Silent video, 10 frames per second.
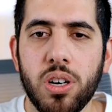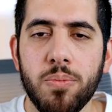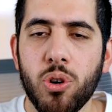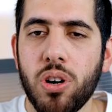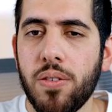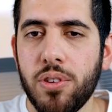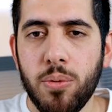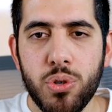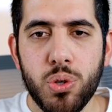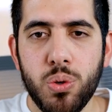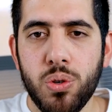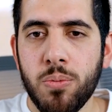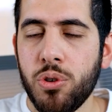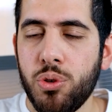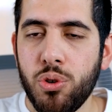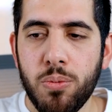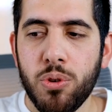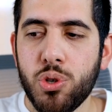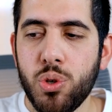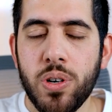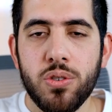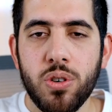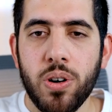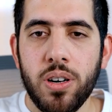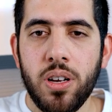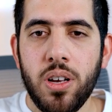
a more comfortable shoe, a more durable shoe, and so on.